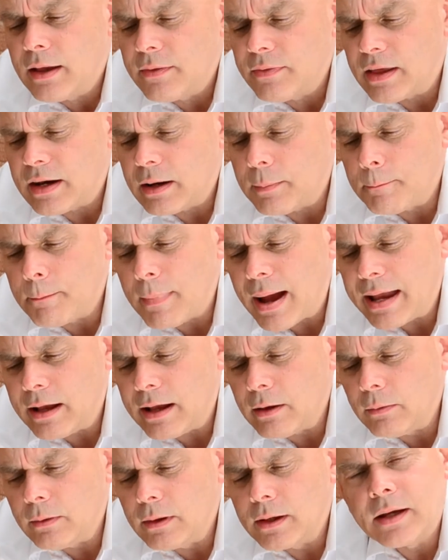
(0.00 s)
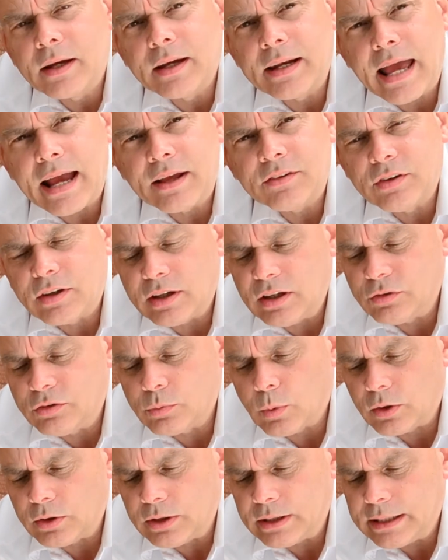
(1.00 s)
then a male connector is
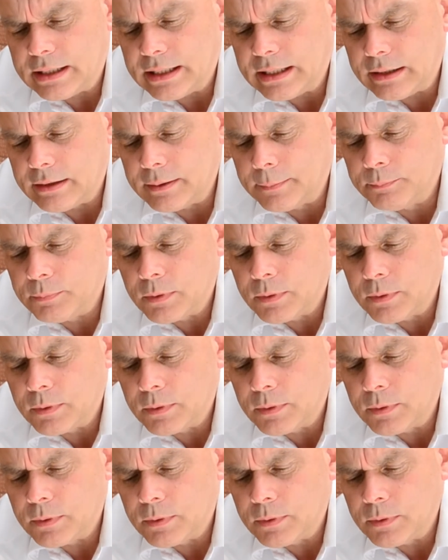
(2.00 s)
what you need.